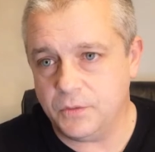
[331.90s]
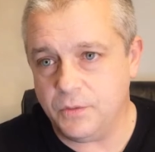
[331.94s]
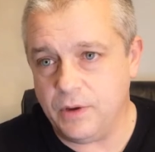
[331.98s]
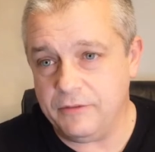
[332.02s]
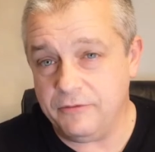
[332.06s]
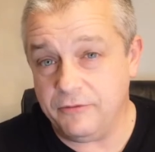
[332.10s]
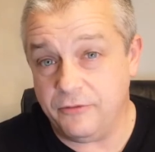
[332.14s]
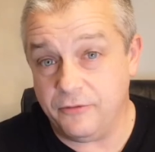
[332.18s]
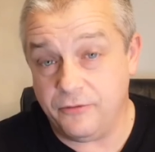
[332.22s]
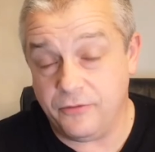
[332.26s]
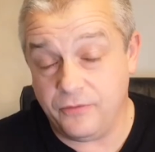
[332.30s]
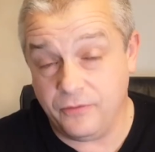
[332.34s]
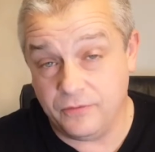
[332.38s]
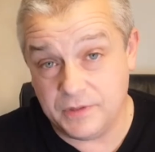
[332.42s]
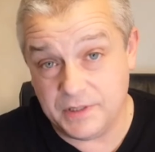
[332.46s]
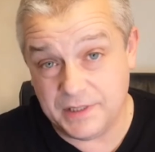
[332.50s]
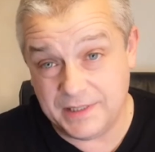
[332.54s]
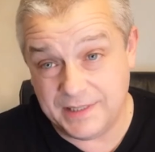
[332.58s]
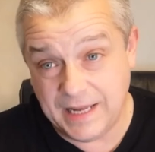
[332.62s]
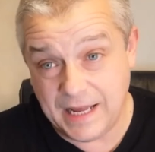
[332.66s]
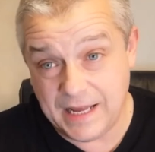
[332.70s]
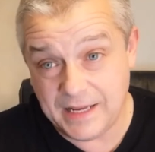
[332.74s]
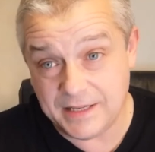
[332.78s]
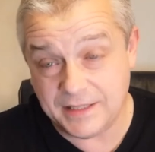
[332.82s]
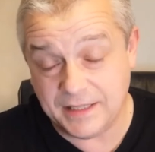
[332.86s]
Quite
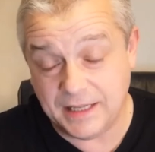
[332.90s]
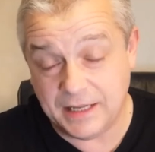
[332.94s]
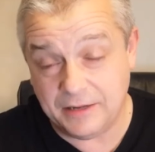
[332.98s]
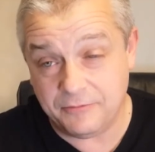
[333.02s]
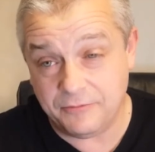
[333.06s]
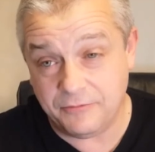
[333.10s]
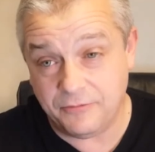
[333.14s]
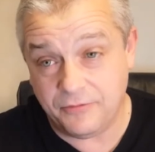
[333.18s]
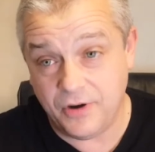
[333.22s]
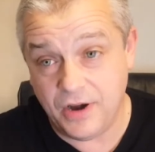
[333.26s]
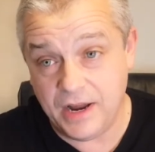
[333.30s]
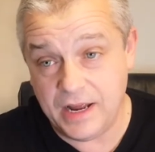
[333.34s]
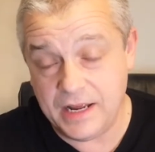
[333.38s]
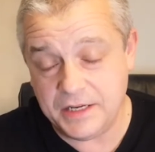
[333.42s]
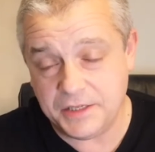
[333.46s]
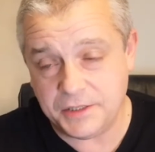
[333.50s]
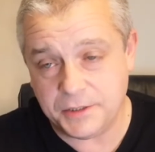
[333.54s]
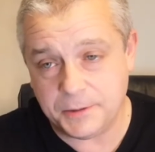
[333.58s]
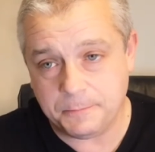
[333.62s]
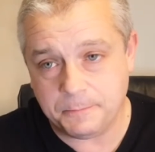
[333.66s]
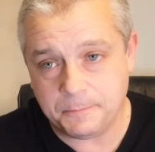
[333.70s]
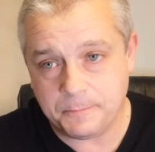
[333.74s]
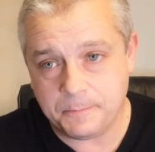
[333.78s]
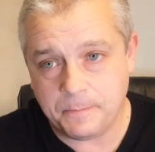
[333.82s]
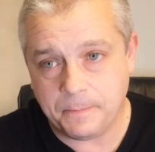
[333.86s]
zesty and
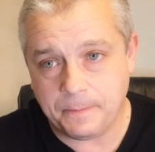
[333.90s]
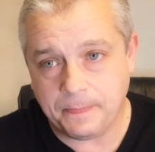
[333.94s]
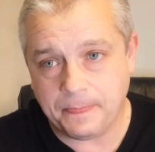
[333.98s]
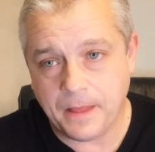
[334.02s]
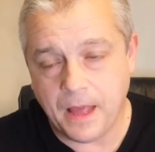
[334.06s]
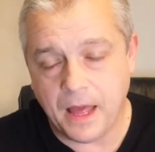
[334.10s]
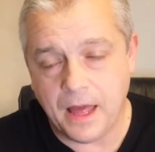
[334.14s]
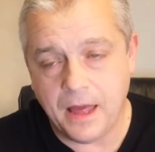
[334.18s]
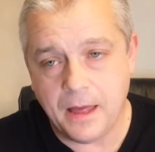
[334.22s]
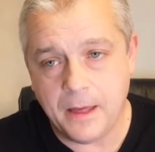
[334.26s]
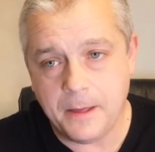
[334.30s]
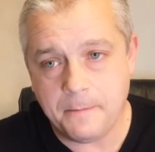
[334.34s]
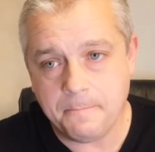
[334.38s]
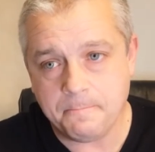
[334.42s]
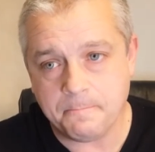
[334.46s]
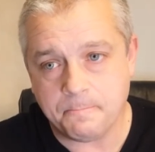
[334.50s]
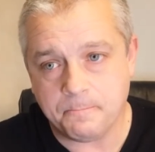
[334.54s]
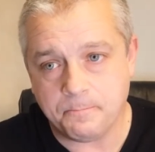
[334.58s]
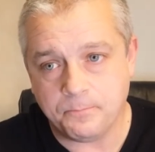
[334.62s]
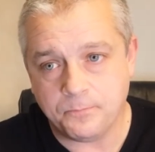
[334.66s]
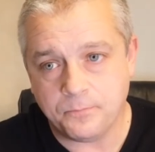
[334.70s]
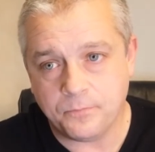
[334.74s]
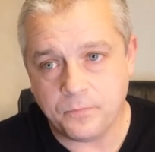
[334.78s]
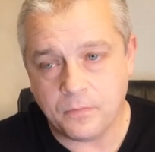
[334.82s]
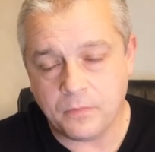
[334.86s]
fresh.
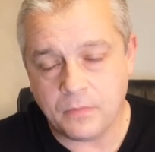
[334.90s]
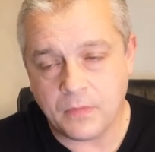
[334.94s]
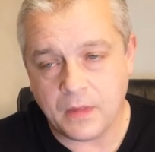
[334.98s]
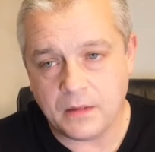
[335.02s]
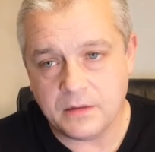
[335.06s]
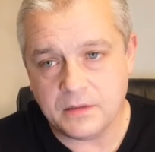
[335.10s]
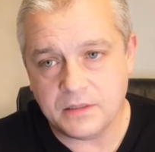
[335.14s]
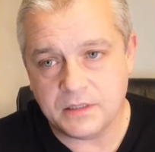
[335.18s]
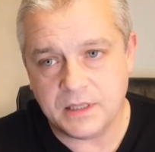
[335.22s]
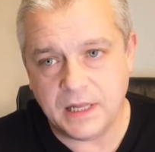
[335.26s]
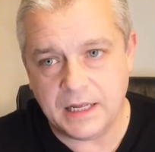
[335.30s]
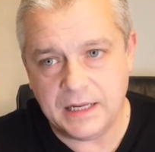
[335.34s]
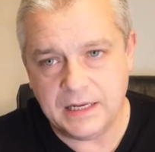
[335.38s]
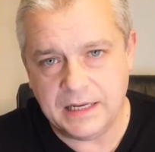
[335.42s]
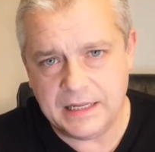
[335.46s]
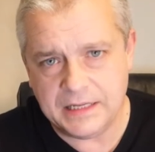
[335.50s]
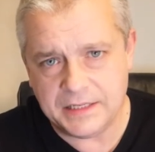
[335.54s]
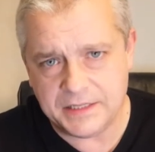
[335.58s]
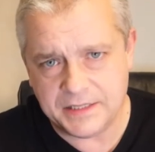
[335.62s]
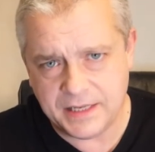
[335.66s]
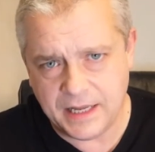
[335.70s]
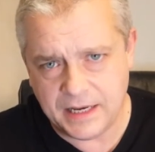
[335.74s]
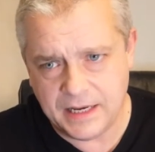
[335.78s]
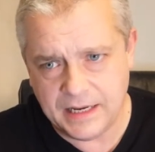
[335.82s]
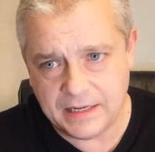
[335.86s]
Slightly
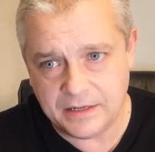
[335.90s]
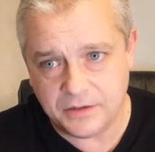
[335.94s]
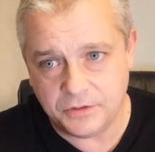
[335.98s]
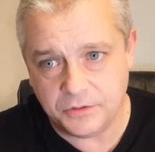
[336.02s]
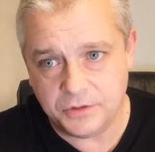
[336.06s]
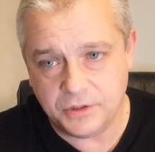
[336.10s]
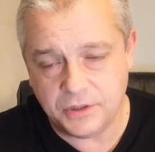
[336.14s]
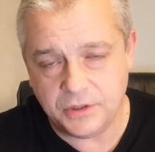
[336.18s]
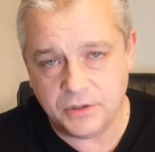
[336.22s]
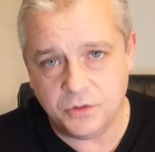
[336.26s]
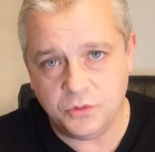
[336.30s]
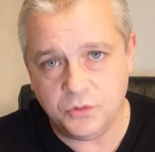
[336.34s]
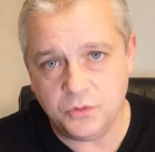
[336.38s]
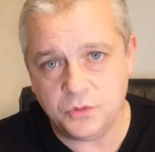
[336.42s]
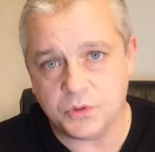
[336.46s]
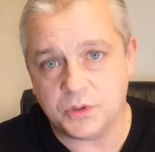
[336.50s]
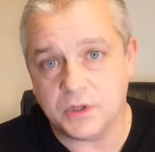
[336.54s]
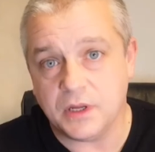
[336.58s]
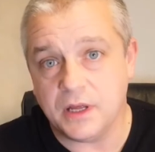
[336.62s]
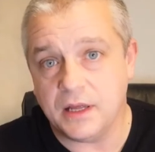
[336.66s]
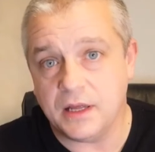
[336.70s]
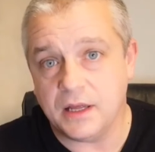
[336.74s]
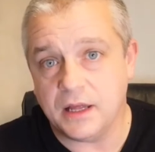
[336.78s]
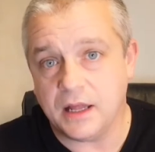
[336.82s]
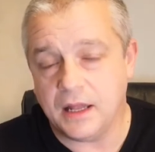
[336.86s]
acidic on the
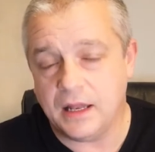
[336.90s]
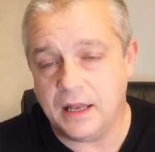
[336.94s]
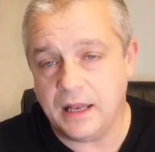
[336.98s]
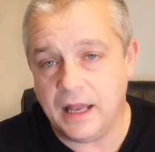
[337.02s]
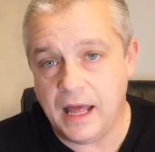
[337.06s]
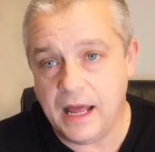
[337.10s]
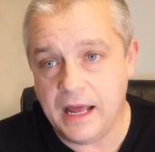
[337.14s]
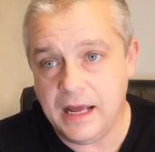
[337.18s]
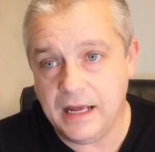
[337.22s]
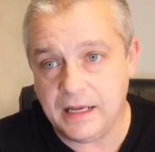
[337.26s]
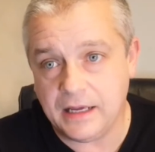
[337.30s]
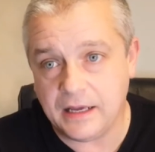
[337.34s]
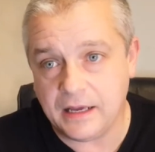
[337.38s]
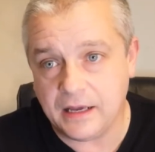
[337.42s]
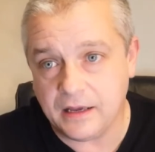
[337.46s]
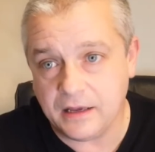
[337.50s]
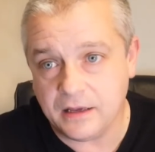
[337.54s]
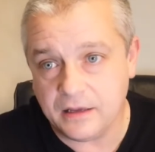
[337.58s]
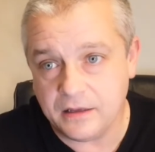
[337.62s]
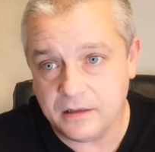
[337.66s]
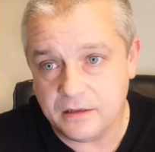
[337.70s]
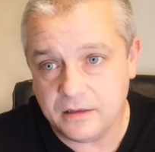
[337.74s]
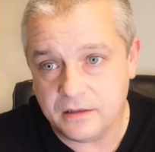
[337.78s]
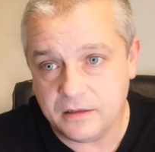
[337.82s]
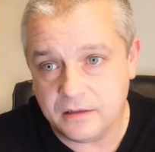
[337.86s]
nose, like